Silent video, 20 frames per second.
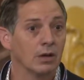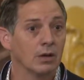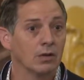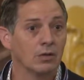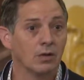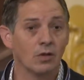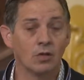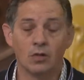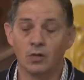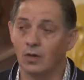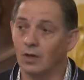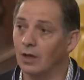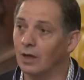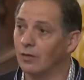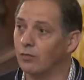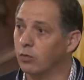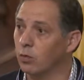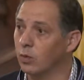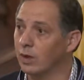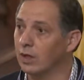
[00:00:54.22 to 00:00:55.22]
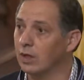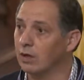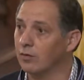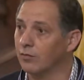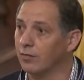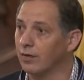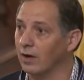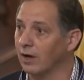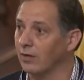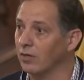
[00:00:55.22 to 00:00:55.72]
to see if we
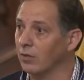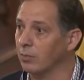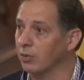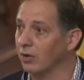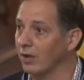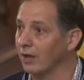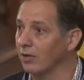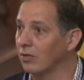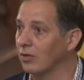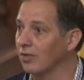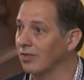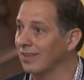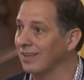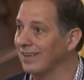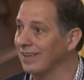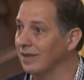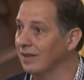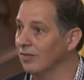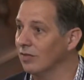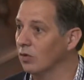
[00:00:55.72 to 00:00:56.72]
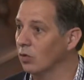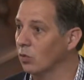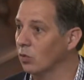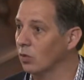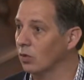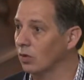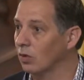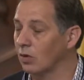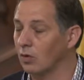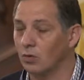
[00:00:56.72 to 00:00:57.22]
could find the places in the
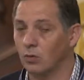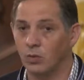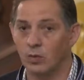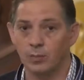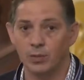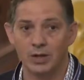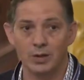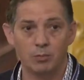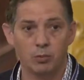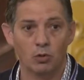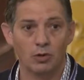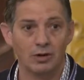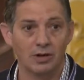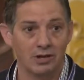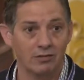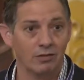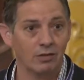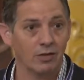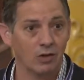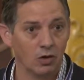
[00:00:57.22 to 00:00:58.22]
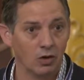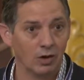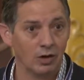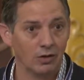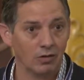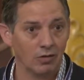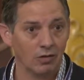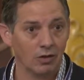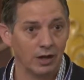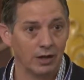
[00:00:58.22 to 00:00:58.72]
world where people are living the
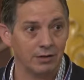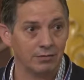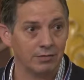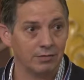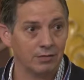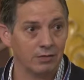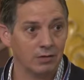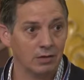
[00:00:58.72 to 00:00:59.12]
longest life,